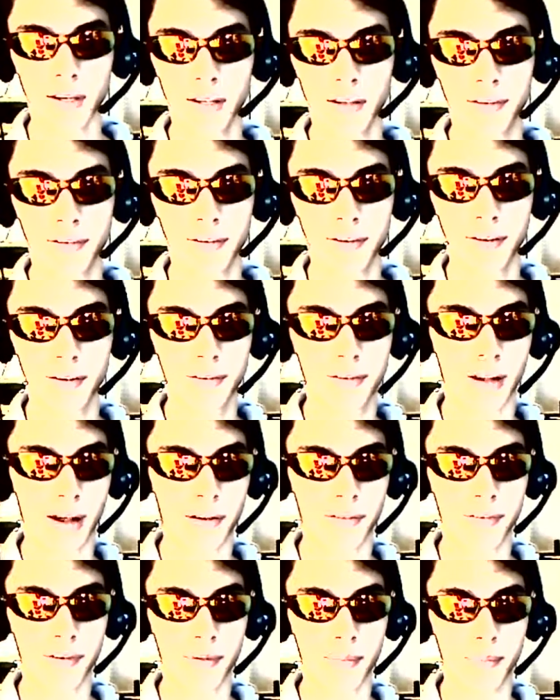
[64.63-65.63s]

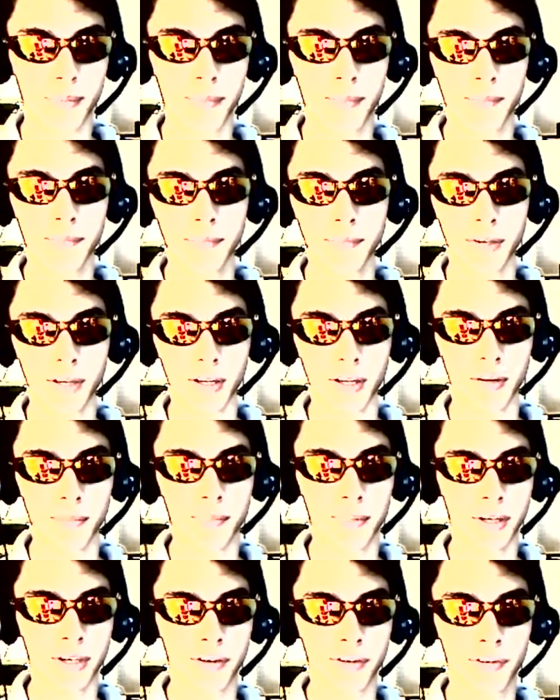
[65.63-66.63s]
sounds a
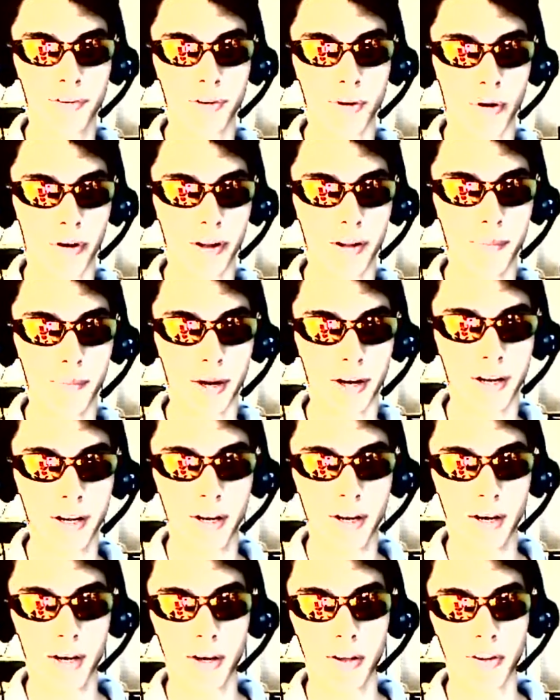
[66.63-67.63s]
bit distorted, but
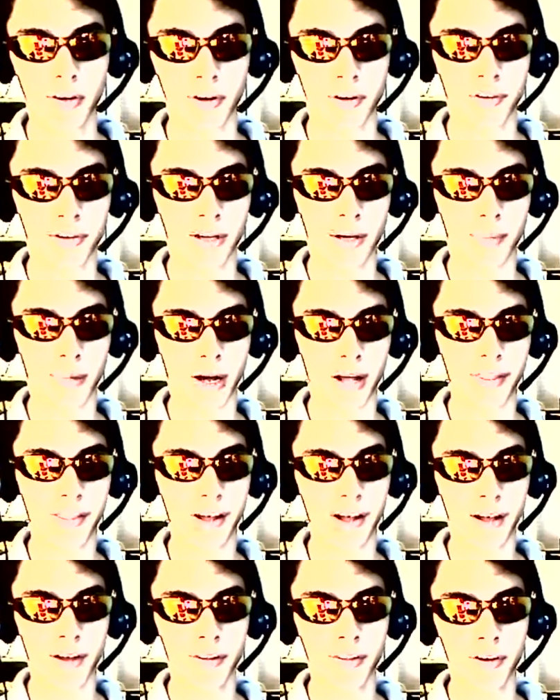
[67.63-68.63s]
the good thing about
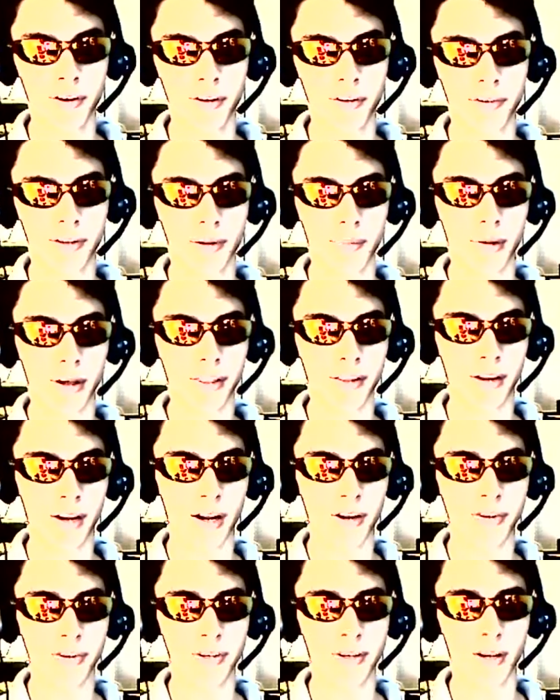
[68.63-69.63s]
the
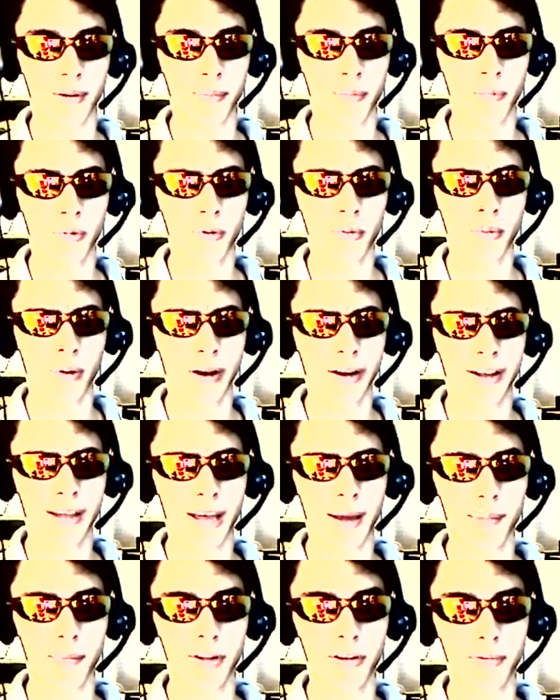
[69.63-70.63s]
Logitech
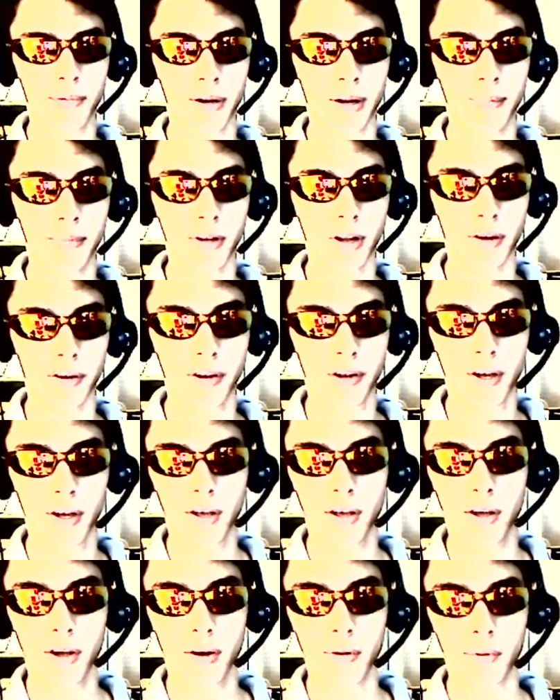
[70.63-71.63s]
webcam is when I'm done
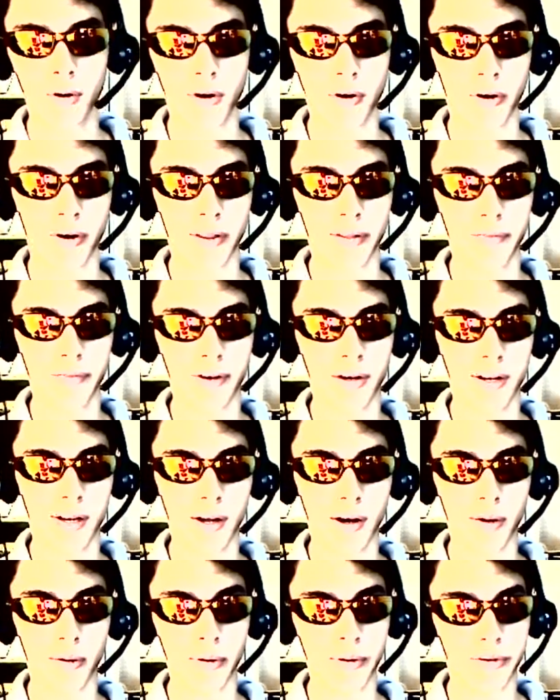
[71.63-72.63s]
recording the
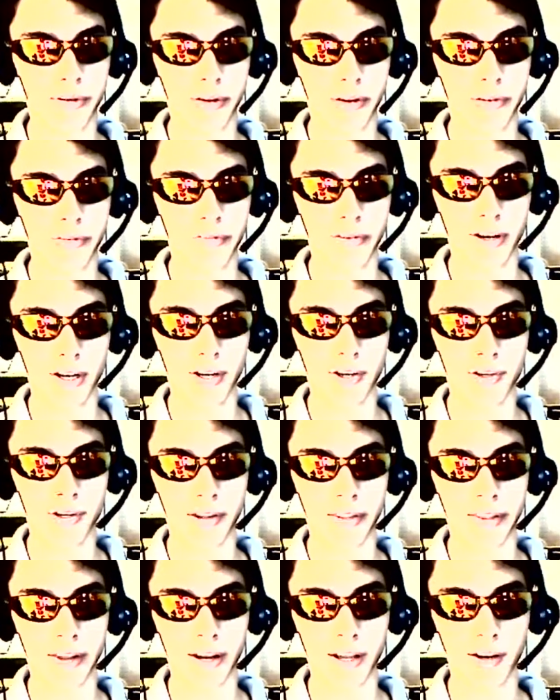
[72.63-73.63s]
video, is
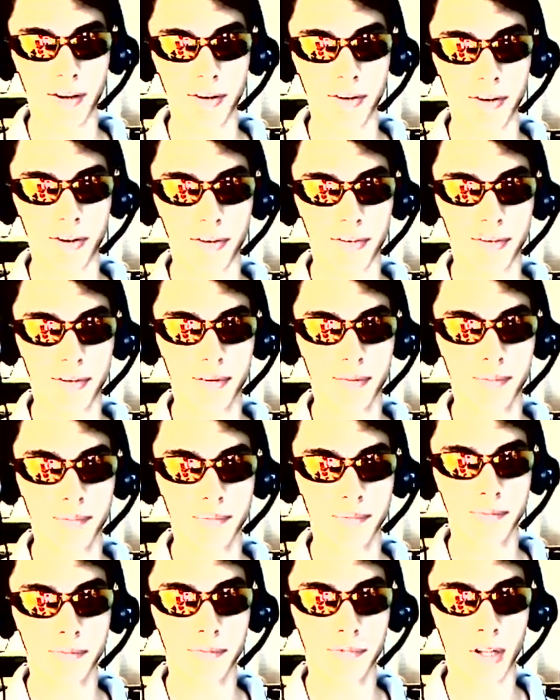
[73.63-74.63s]
finished, and then I could just
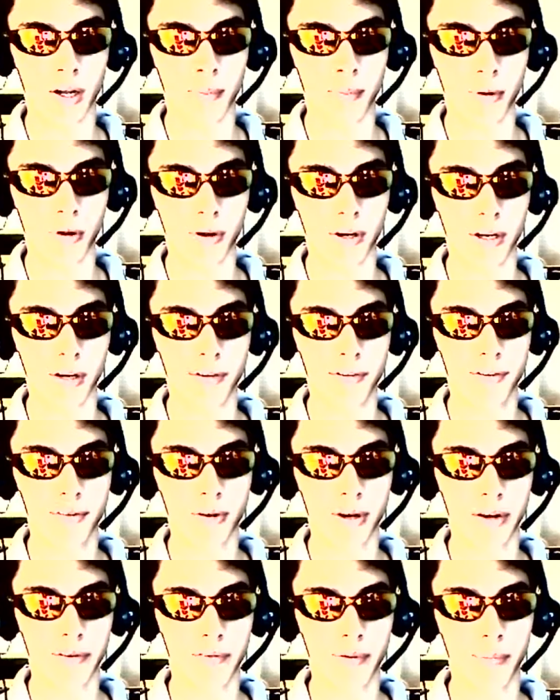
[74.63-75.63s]
upload it
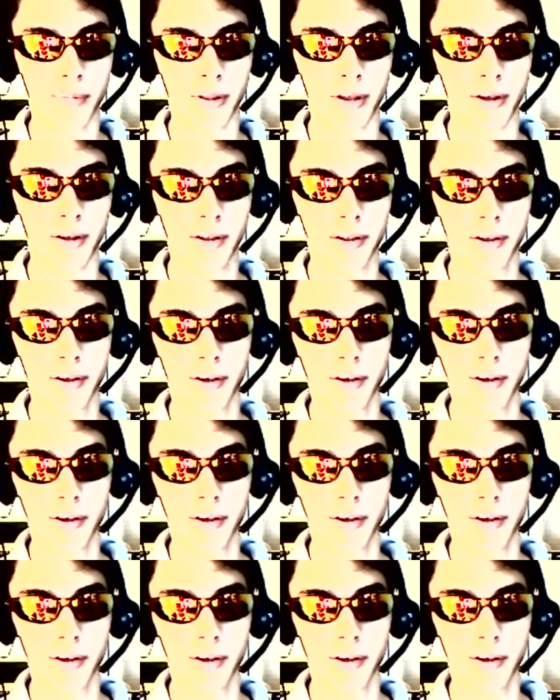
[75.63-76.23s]
straight from I